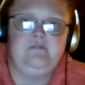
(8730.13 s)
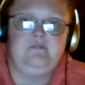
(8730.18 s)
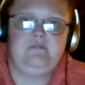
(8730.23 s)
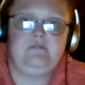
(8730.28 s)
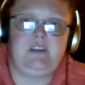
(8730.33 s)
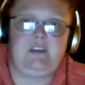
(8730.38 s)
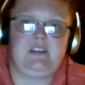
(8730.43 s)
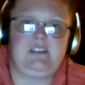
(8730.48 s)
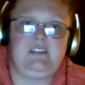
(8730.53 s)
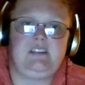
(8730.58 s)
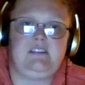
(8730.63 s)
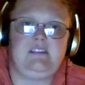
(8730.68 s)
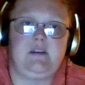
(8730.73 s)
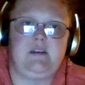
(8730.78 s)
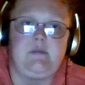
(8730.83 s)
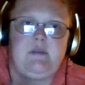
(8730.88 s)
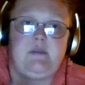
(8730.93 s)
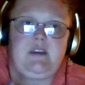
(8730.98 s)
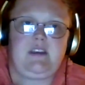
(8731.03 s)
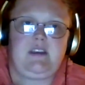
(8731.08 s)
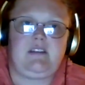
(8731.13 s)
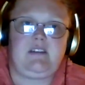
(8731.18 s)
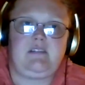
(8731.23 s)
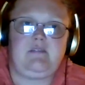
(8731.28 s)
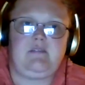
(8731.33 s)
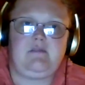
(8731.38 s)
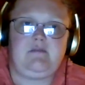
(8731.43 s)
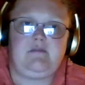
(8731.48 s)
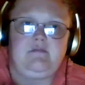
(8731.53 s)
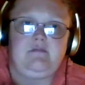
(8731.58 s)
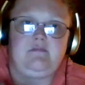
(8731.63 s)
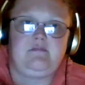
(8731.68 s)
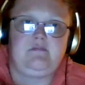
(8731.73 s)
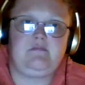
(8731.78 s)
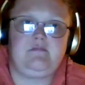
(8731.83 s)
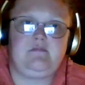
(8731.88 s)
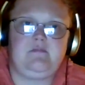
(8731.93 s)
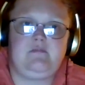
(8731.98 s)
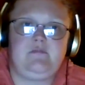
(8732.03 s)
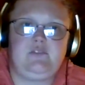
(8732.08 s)
like stomach,
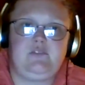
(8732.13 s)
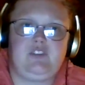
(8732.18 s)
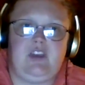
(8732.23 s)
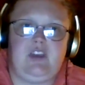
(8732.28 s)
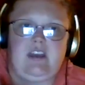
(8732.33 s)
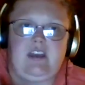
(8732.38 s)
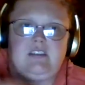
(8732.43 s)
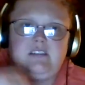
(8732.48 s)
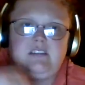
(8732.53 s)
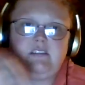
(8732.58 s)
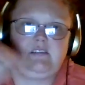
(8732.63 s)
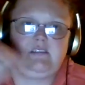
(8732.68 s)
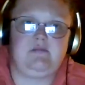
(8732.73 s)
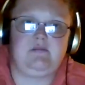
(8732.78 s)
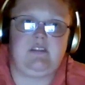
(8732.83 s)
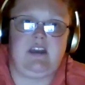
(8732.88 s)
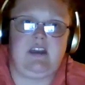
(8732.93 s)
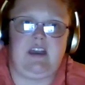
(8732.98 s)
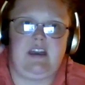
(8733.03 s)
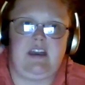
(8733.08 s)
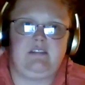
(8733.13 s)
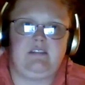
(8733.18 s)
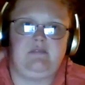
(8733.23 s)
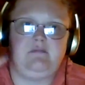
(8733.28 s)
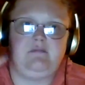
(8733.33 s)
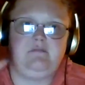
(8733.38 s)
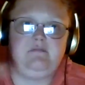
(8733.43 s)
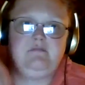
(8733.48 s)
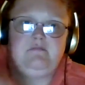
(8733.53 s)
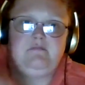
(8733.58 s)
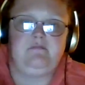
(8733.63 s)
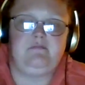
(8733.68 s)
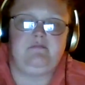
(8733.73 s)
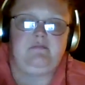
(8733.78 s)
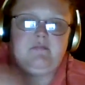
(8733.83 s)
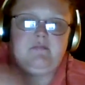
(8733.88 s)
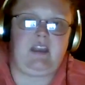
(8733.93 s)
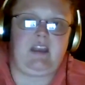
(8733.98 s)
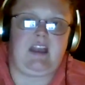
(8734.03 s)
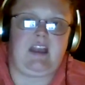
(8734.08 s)
chest, head.
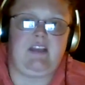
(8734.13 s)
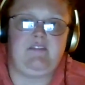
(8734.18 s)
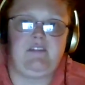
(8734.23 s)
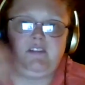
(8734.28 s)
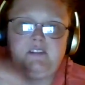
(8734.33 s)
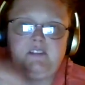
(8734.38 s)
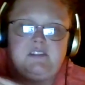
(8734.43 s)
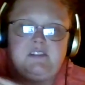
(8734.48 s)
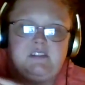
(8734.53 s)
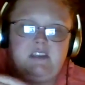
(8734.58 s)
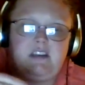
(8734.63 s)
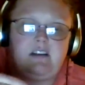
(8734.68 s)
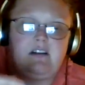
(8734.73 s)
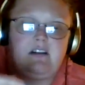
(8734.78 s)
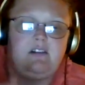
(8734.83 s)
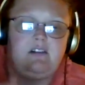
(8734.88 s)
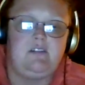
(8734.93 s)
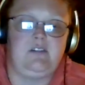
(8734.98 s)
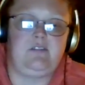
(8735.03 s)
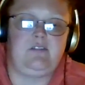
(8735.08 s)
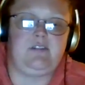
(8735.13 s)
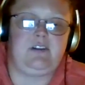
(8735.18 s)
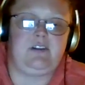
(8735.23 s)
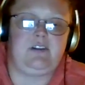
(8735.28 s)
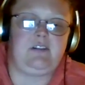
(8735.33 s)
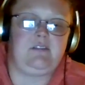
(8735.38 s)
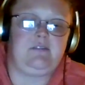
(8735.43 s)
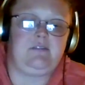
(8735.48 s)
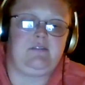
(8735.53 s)
Like I feel sick all over.